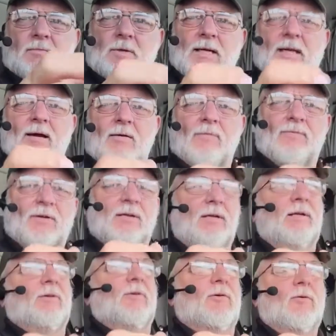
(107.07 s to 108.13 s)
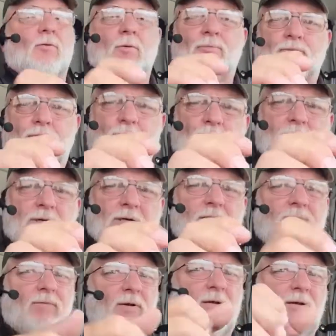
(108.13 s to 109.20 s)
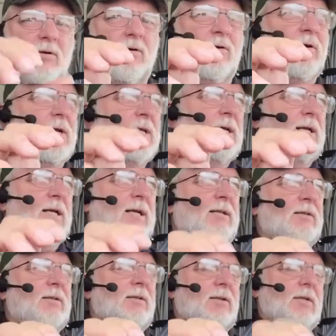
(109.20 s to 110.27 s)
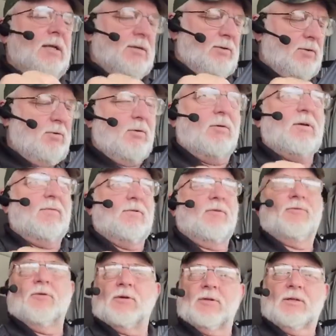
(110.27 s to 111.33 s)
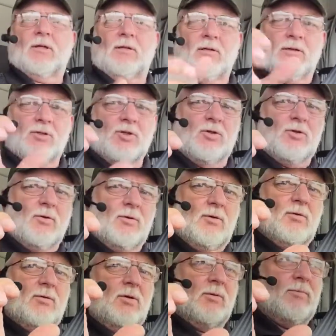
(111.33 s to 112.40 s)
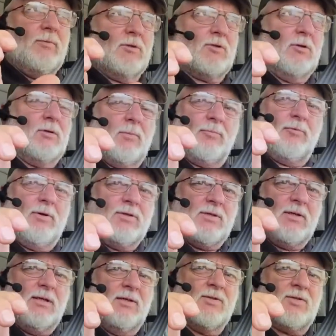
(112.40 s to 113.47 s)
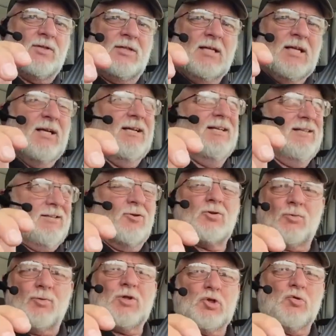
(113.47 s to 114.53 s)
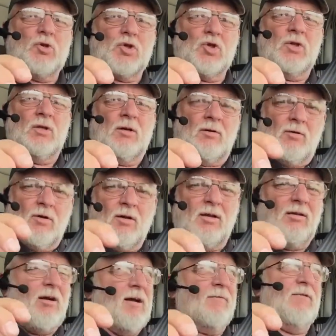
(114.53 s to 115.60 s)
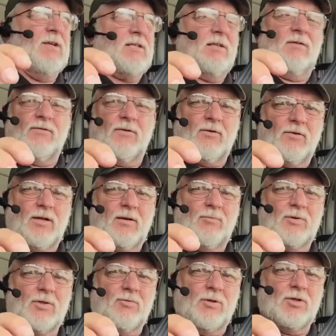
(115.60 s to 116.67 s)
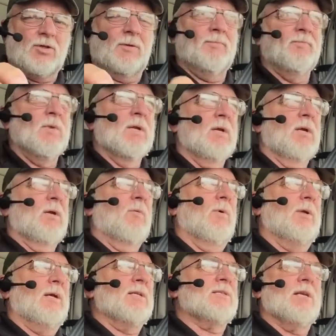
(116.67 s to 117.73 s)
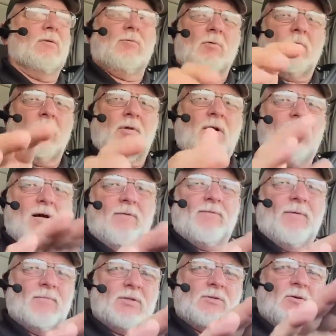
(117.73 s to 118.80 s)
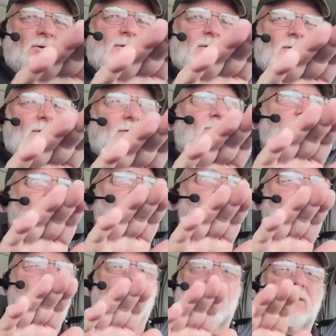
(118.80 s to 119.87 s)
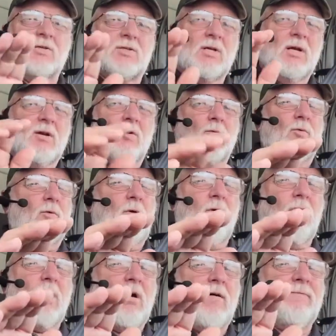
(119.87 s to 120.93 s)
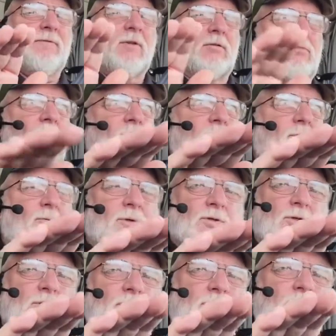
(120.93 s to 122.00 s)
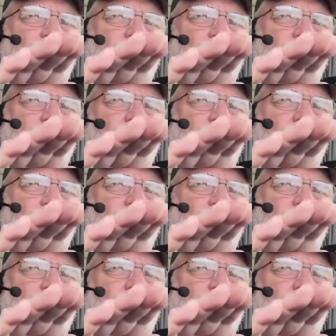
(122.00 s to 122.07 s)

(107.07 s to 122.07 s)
out of a gear or push out of a gear, and you don't have your foot on the clutch, and you start to press against it, there's a restriction there, and you can obviously feel that restriction. When I say roll off, what I'm saying is roll off the throttle, which is